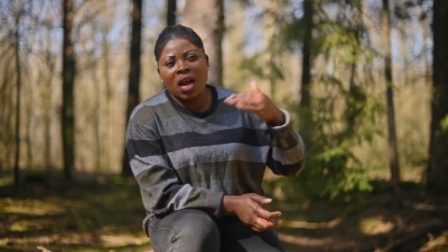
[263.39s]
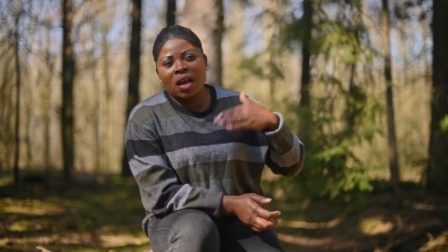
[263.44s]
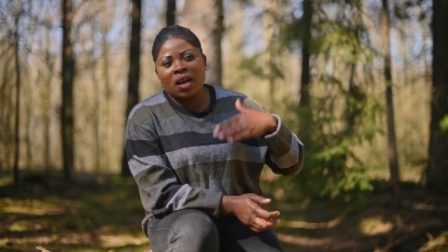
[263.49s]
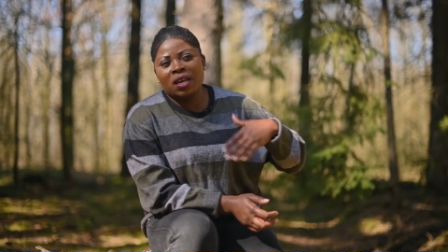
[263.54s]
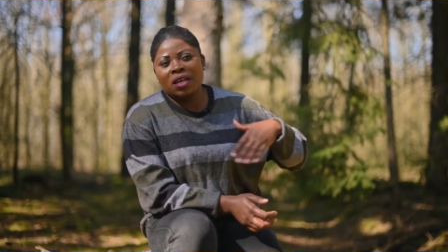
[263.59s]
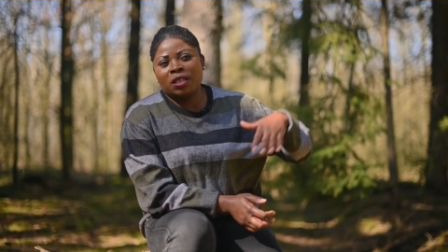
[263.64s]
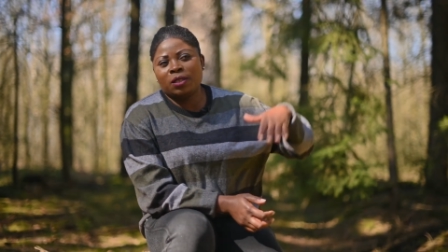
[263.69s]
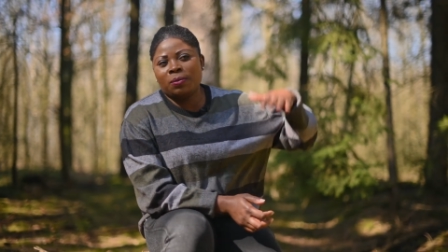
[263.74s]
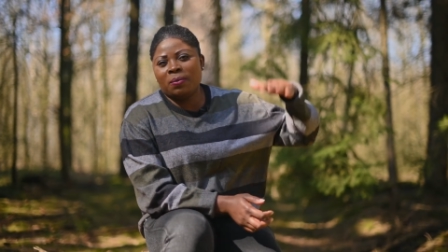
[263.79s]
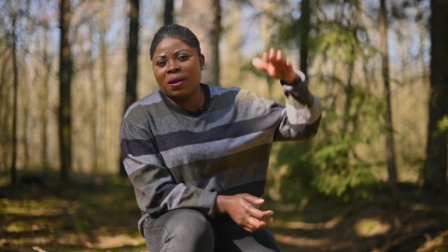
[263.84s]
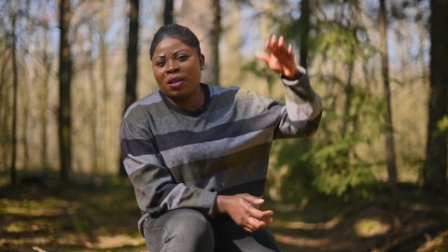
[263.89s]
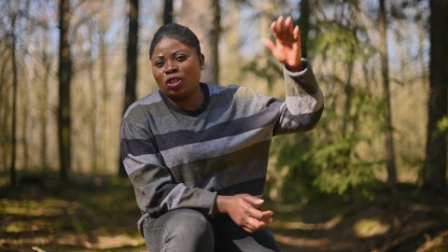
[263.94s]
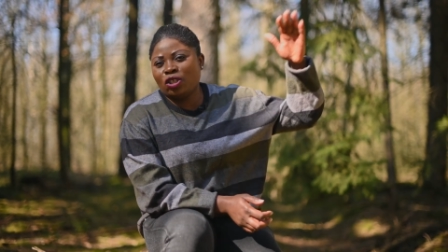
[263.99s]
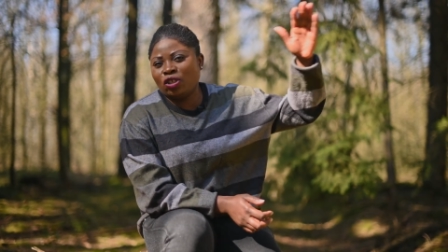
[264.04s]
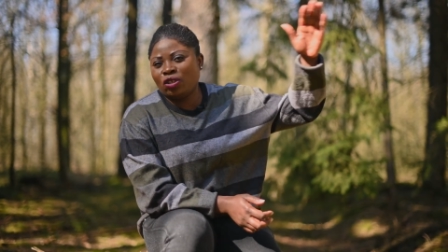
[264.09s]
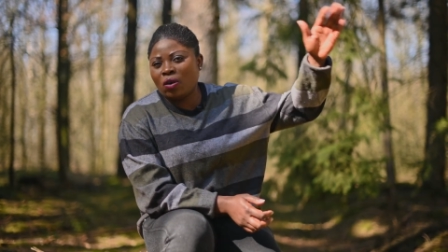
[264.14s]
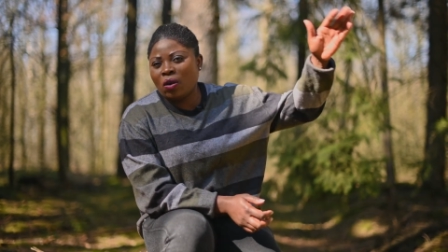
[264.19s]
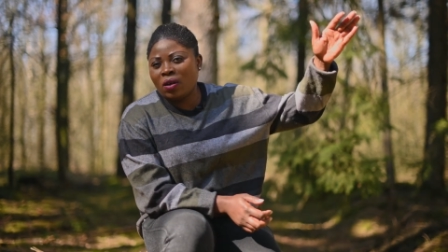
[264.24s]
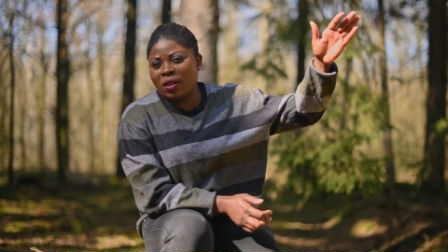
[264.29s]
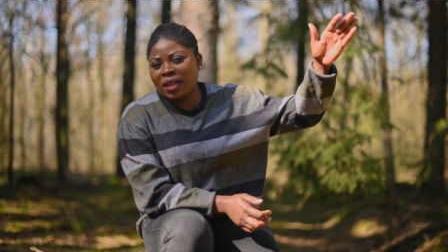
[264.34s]
it may
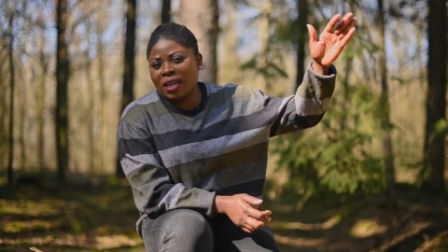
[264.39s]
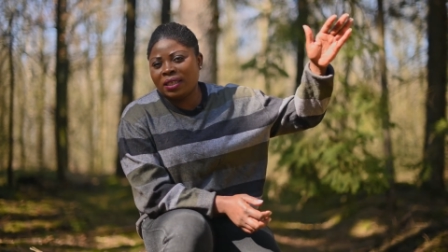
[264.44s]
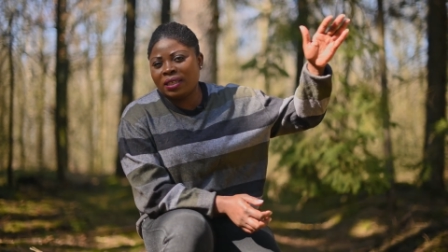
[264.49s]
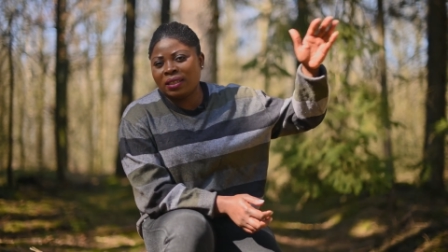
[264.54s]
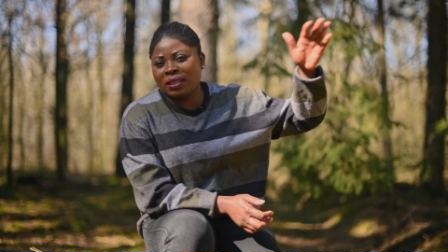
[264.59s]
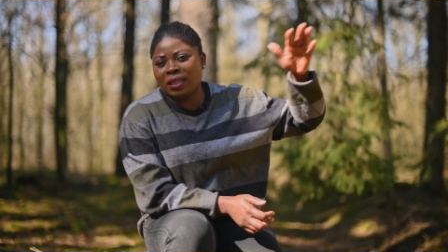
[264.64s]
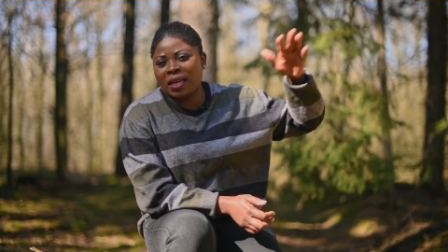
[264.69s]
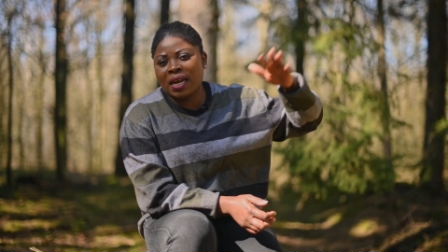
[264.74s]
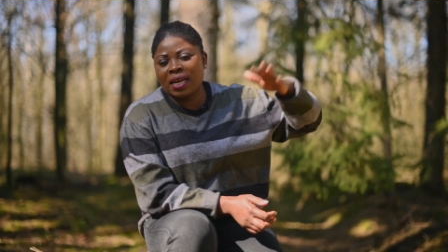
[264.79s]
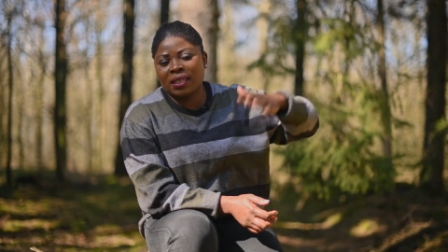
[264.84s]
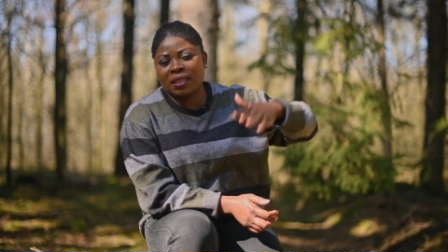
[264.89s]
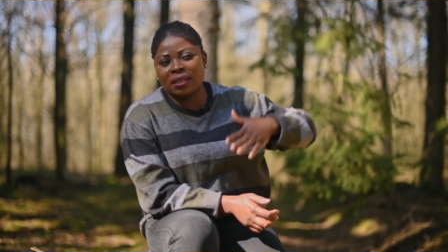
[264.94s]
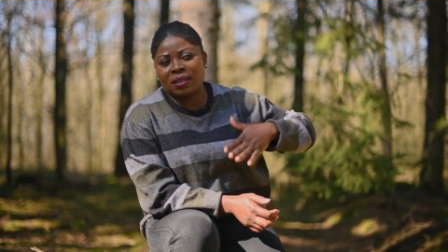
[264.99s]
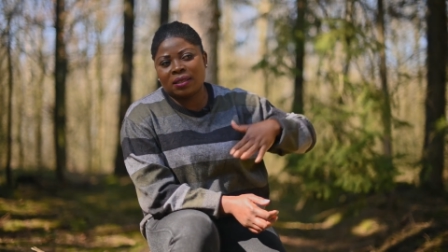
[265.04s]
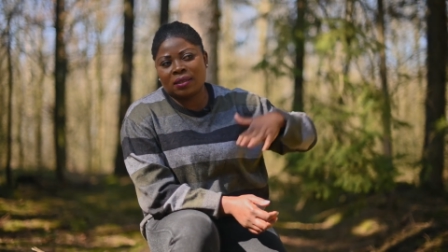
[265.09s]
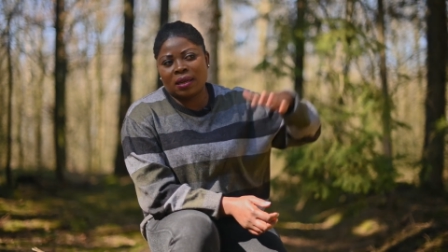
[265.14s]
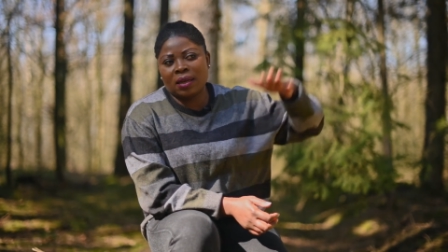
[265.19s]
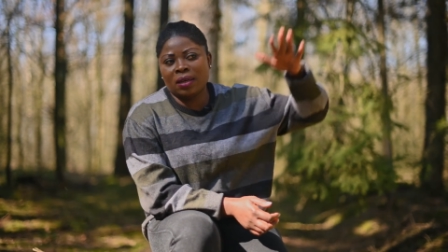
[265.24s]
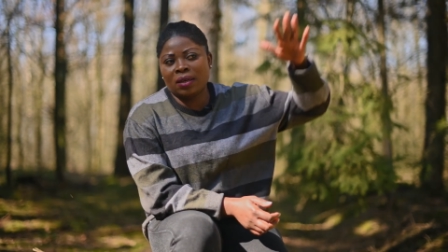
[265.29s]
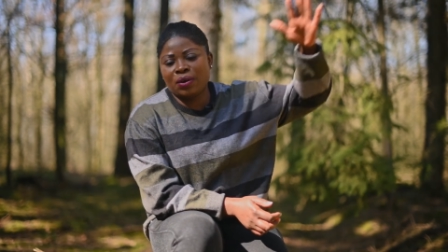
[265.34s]
show that it
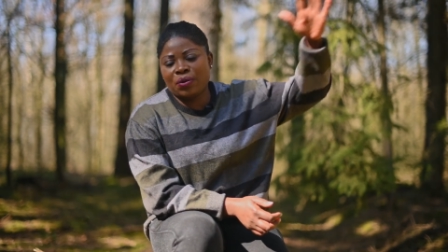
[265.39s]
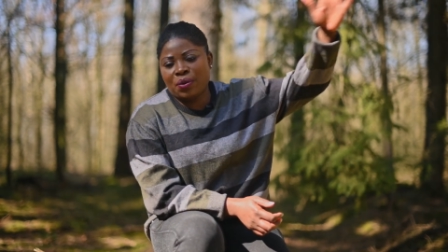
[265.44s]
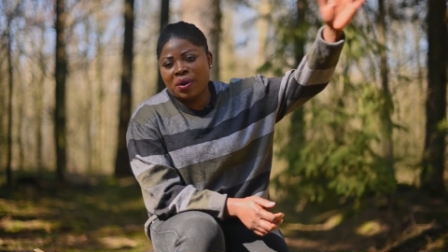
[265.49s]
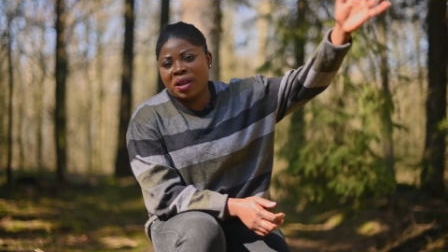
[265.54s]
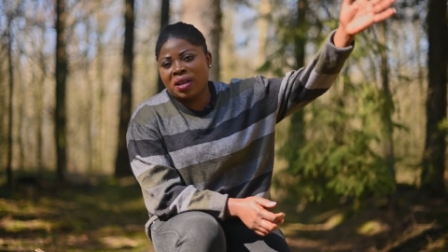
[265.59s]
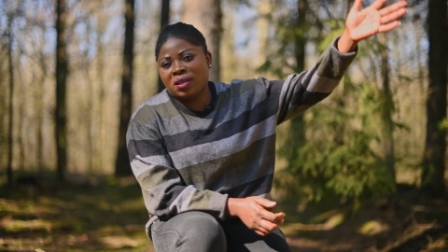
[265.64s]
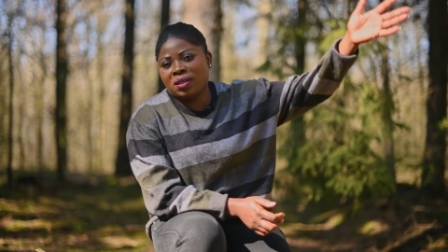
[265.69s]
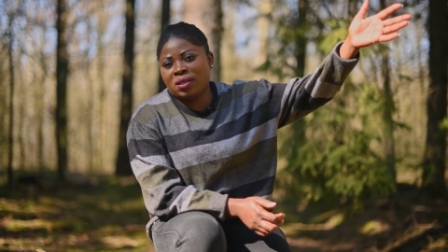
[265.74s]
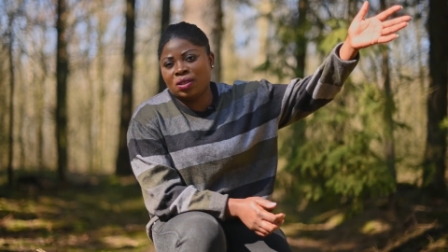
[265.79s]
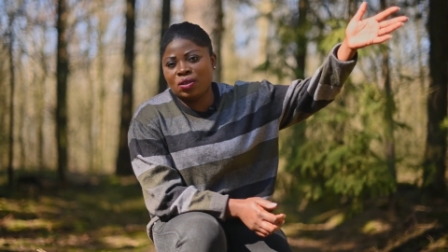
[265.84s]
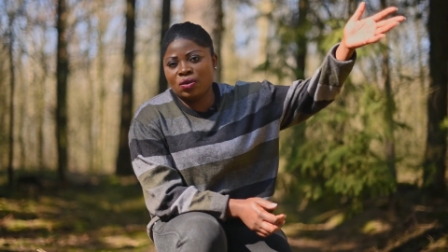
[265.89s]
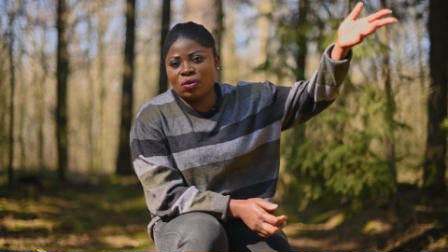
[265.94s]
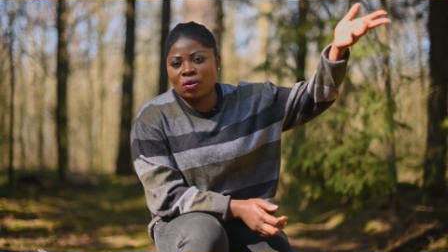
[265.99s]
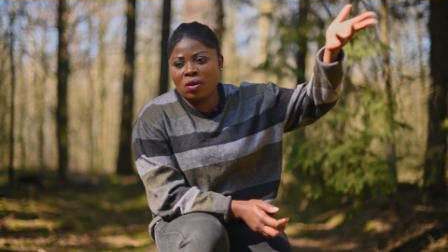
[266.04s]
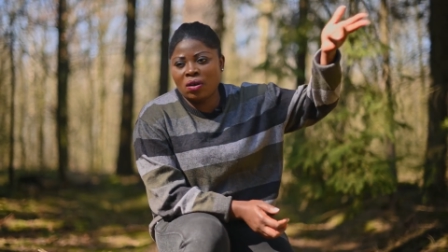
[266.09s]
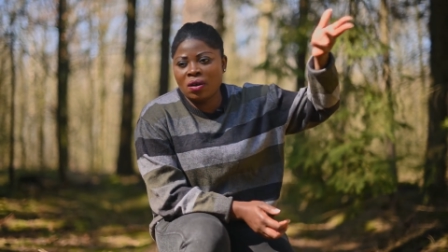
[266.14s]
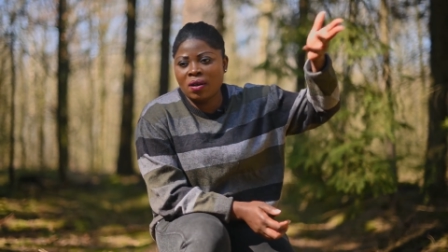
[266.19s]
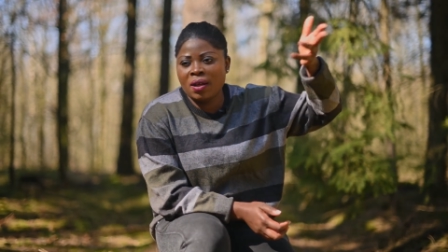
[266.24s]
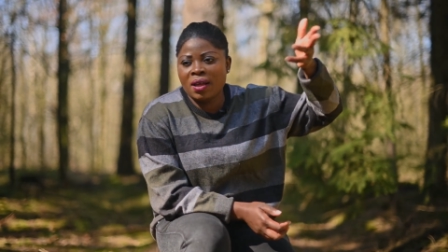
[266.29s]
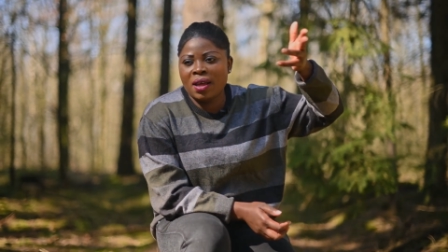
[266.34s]
has increased,
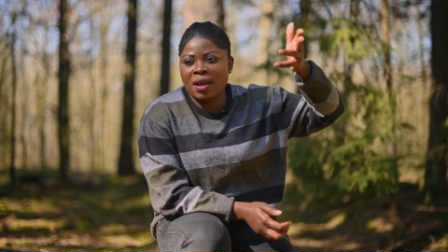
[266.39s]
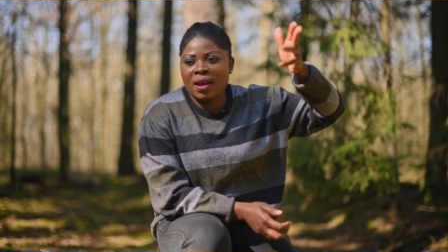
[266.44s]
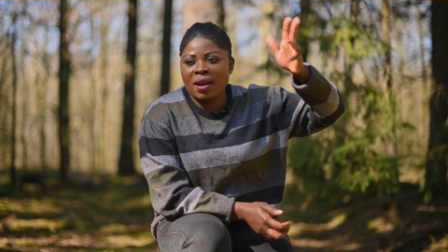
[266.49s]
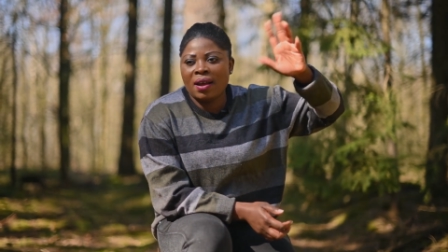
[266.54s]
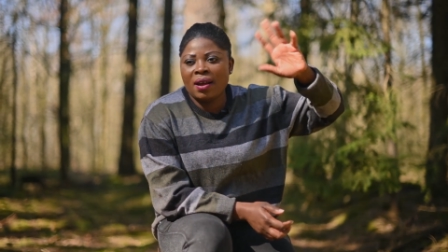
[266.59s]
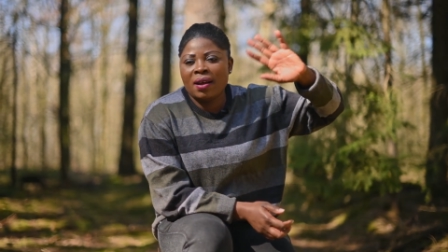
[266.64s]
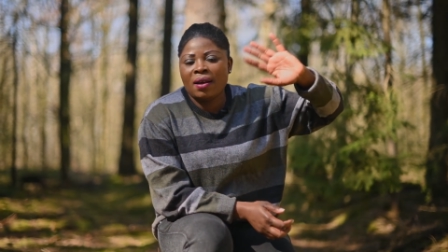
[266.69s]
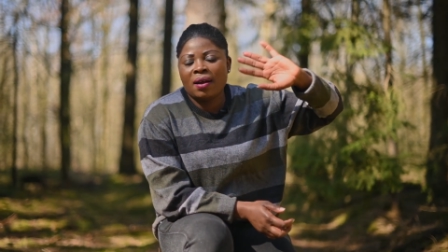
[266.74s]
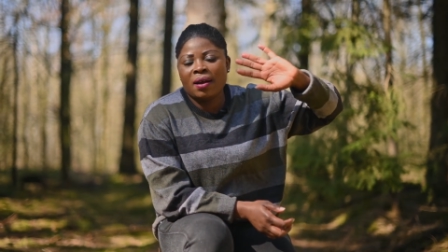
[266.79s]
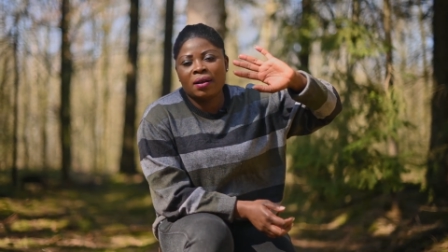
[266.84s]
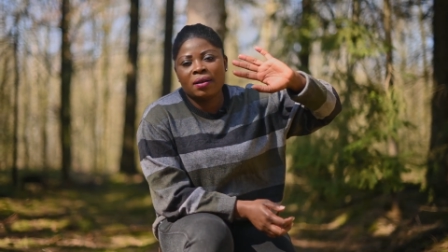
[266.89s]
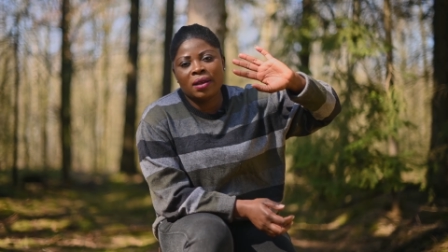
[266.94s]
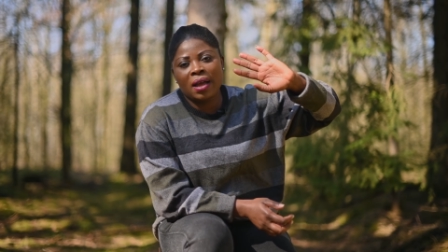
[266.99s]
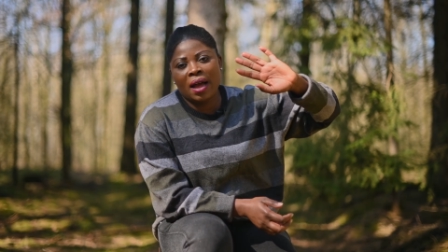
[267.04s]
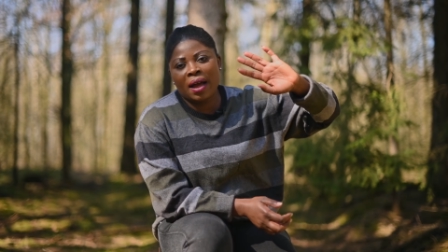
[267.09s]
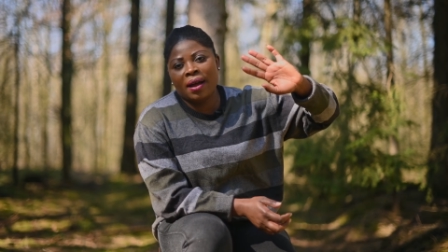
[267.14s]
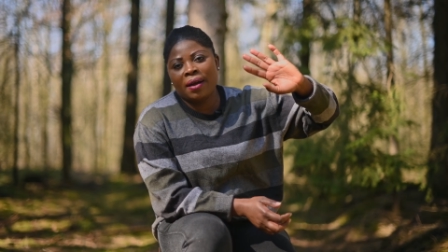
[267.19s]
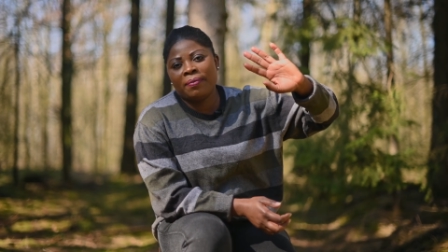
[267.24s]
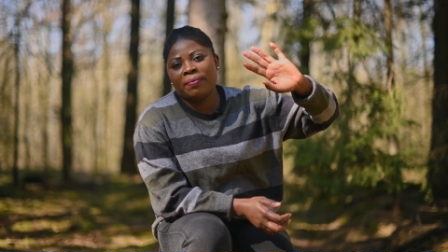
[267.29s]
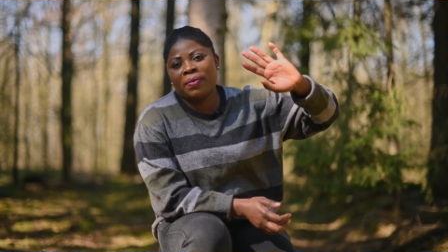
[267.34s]

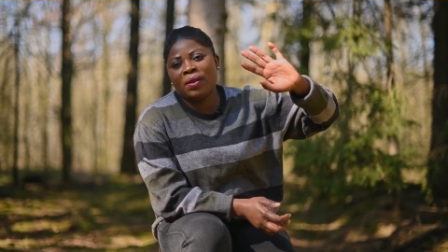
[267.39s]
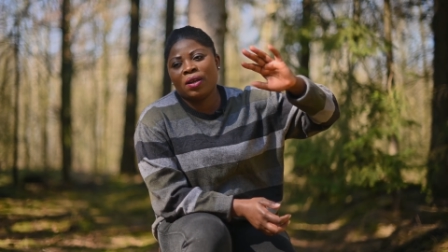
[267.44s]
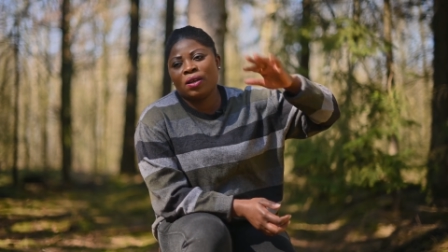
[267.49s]
Yeah,